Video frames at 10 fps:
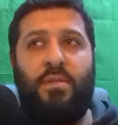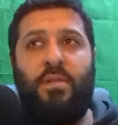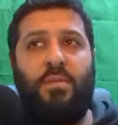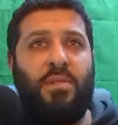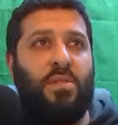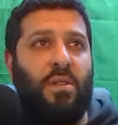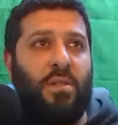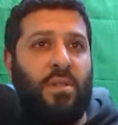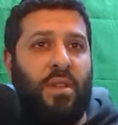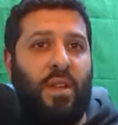You know, we start to
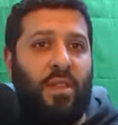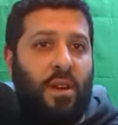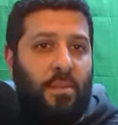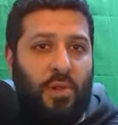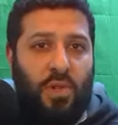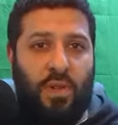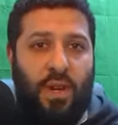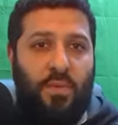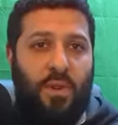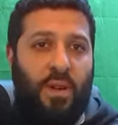see it on the commercial
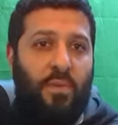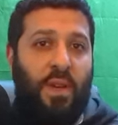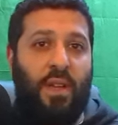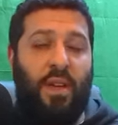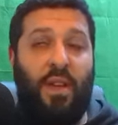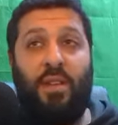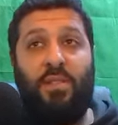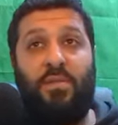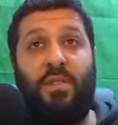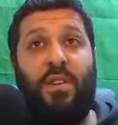network, and we can connect
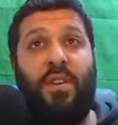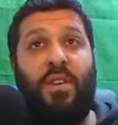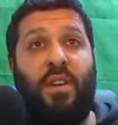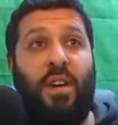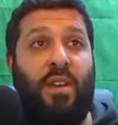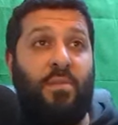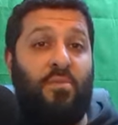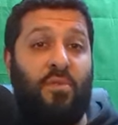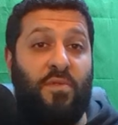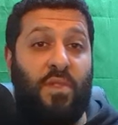to it, and it
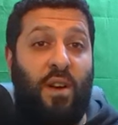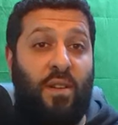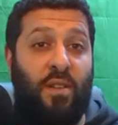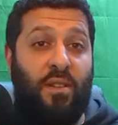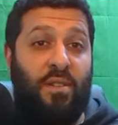improves our